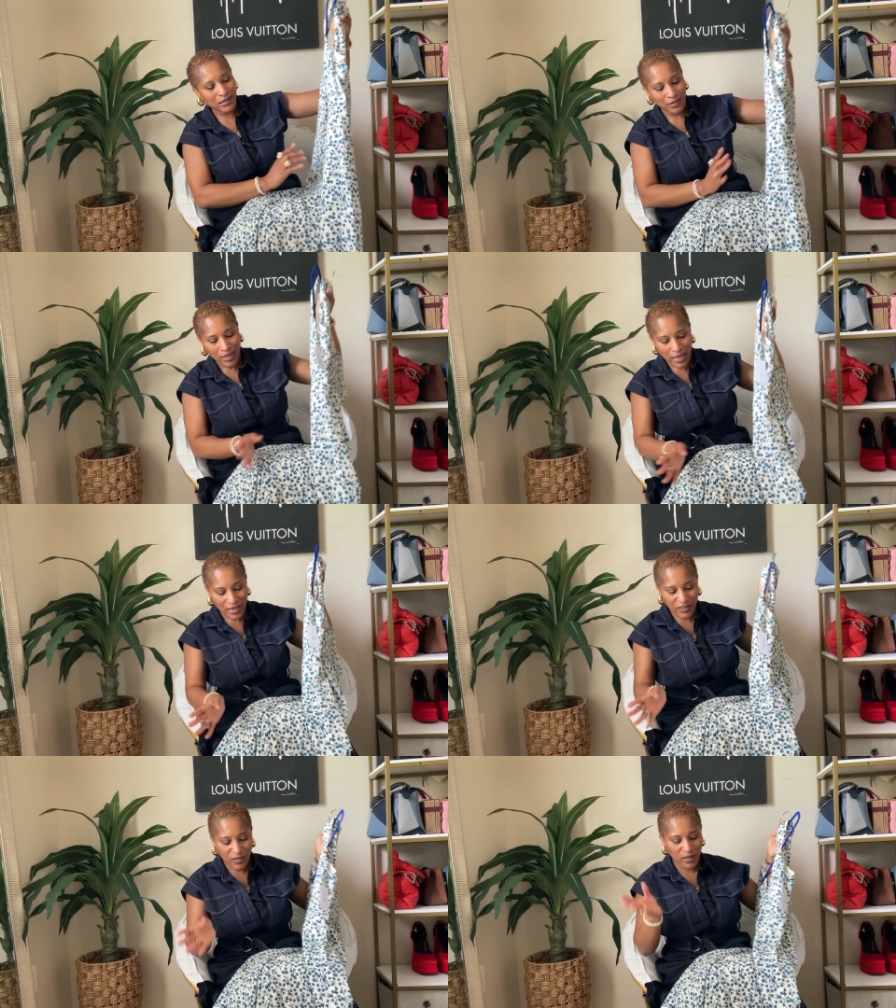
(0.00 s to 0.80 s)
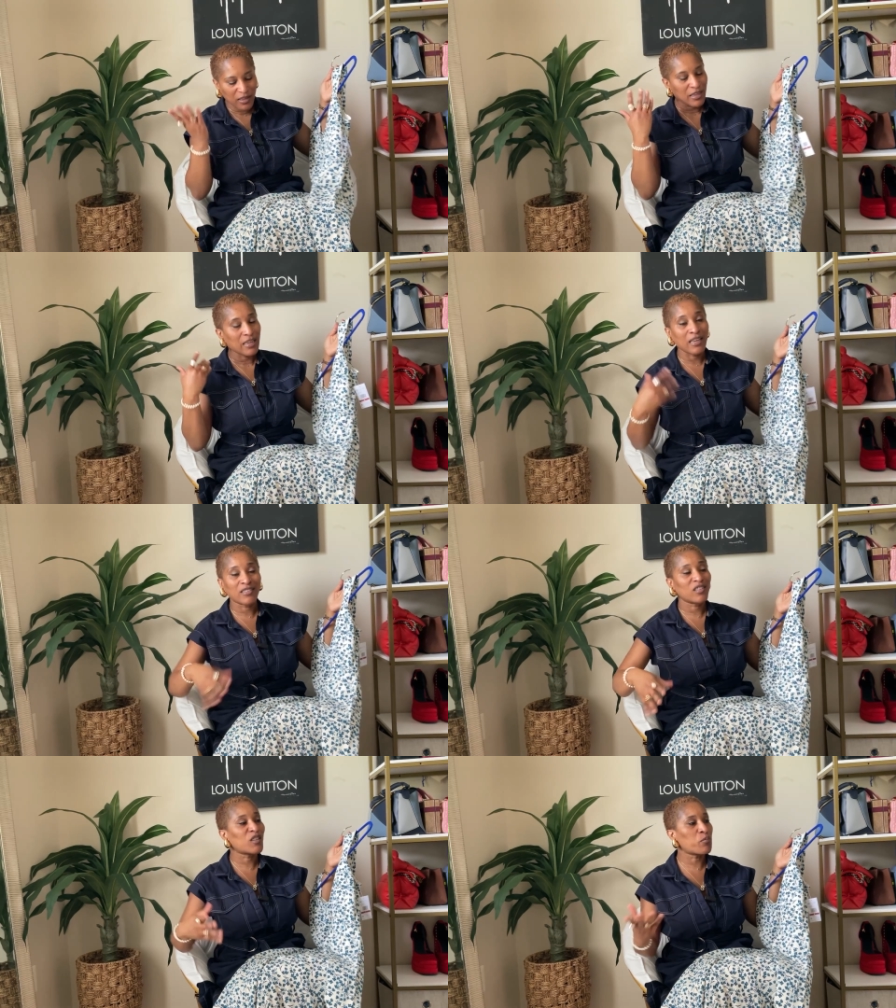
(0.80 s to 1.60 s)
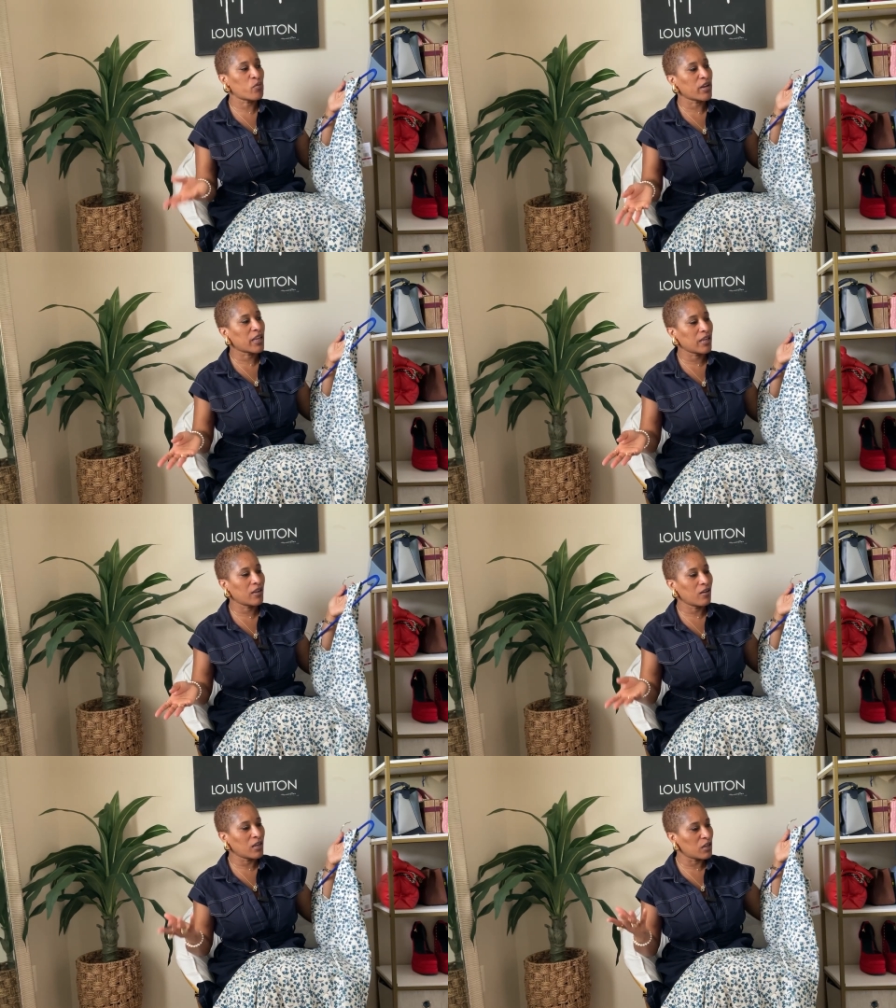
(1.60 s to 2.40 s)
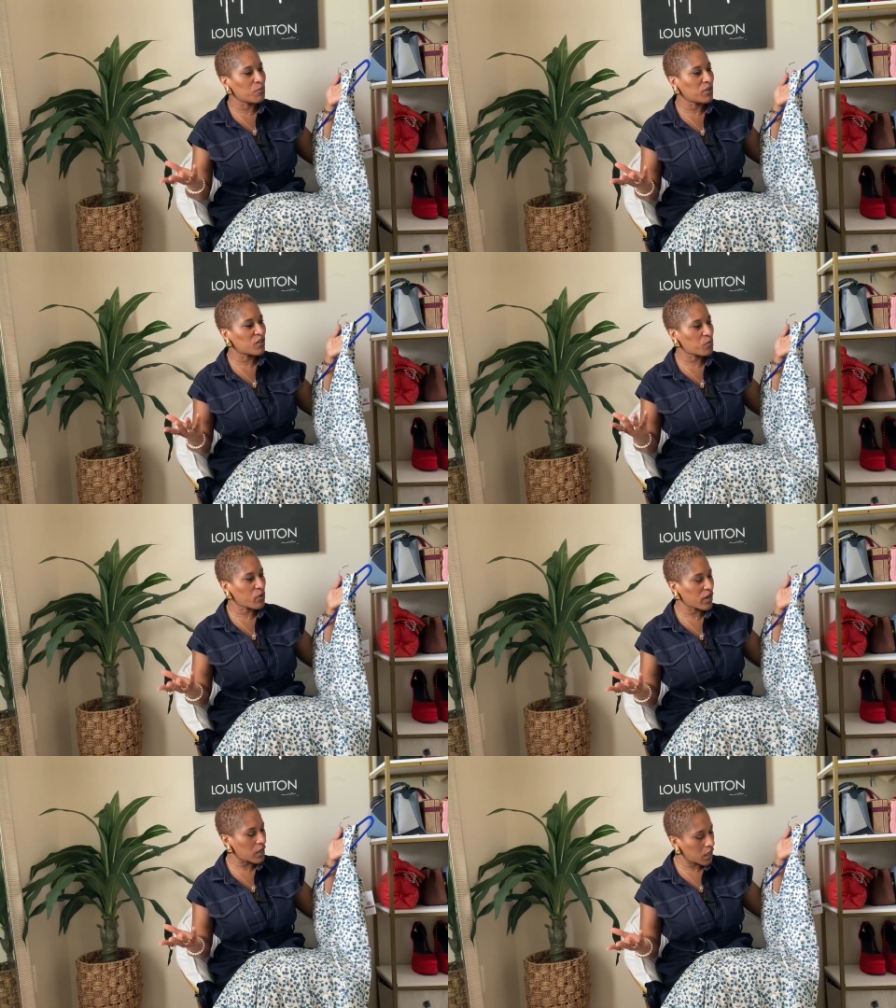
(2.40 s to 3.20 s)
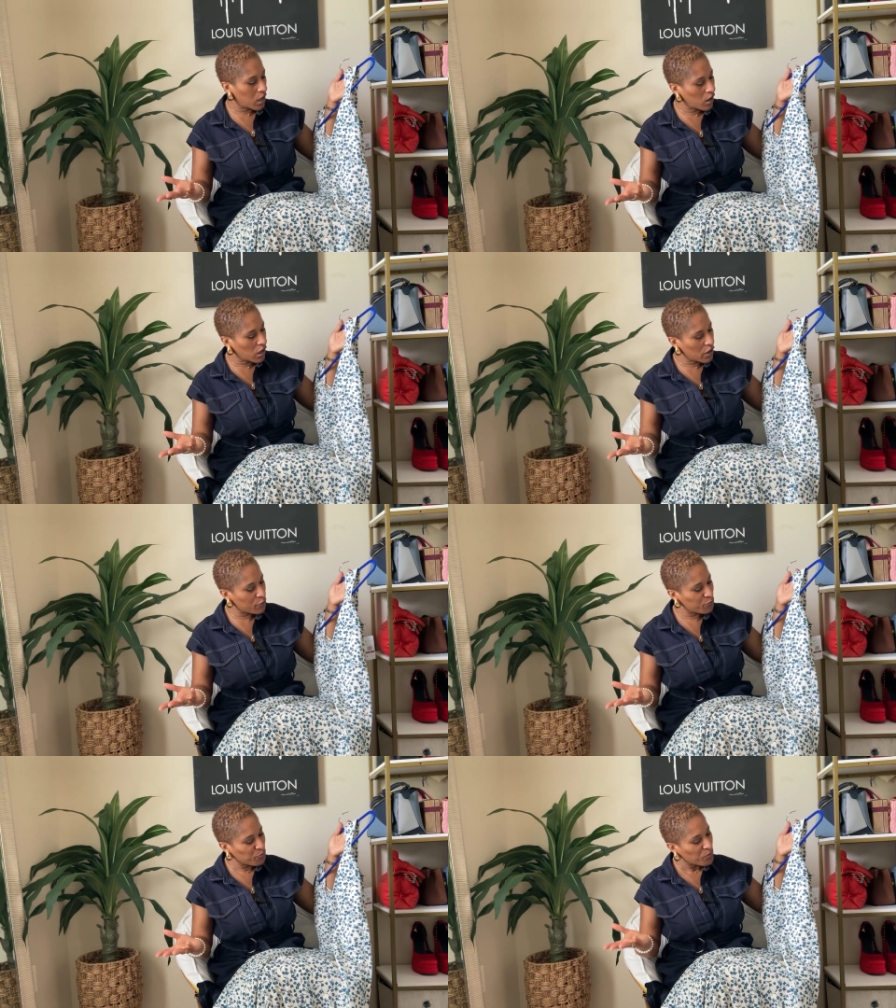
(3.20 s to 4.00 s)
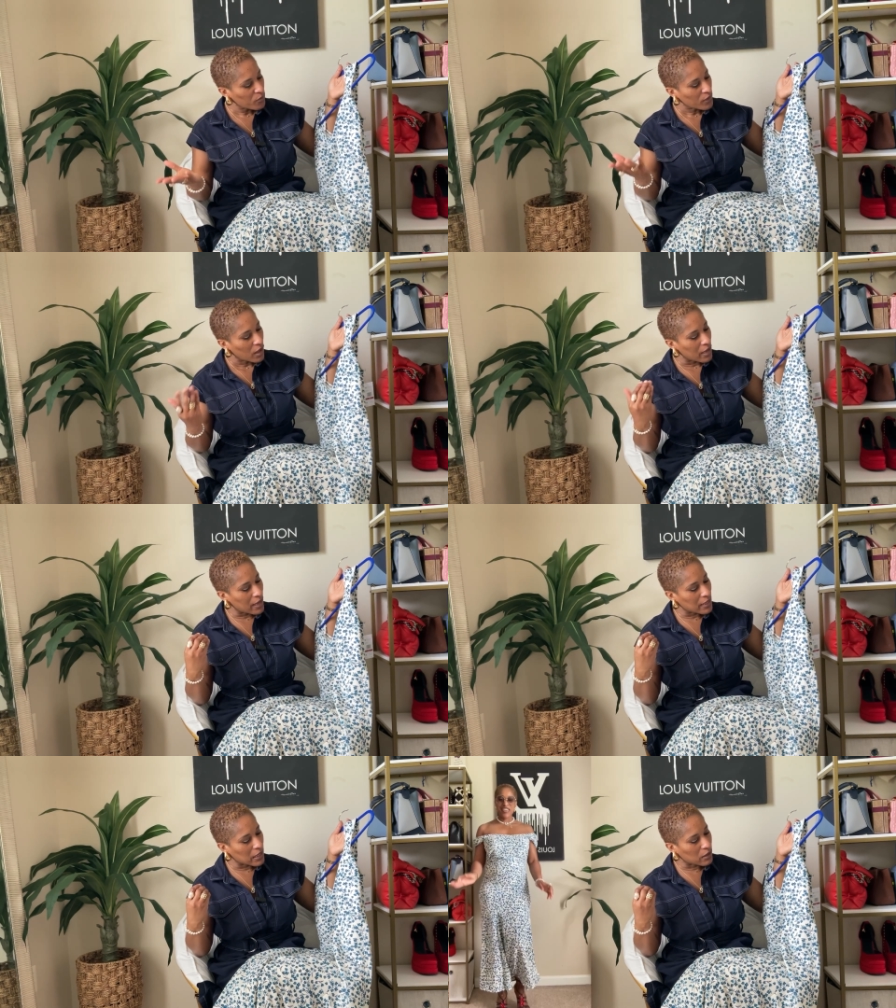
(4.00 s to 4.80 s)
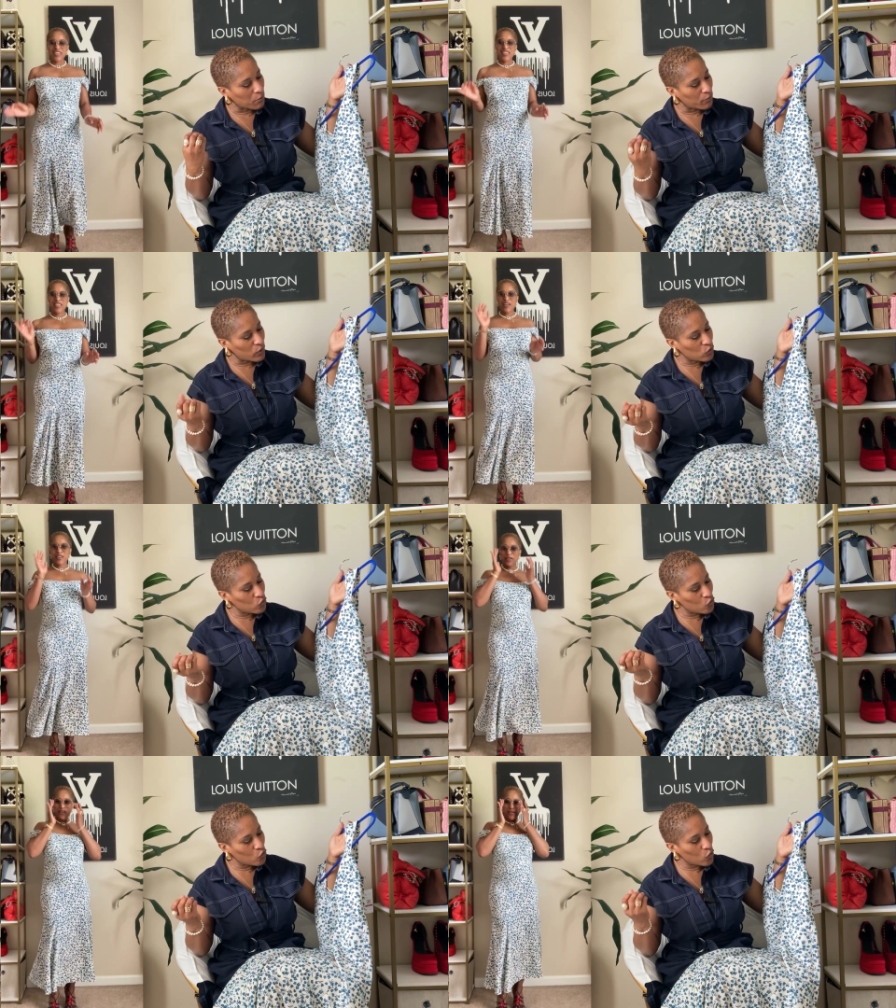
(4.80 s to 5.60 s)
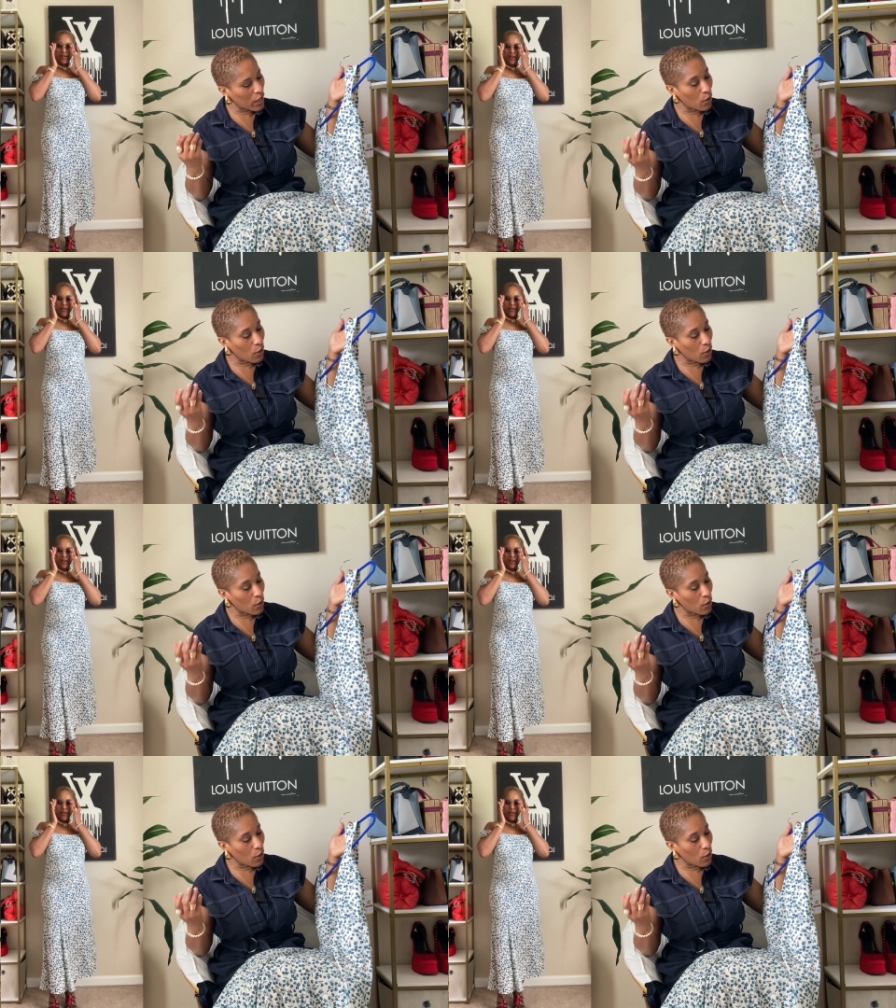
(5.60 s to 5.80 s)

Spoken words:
said, it's a sprinkling, a little bit sprinkly color. It like a blue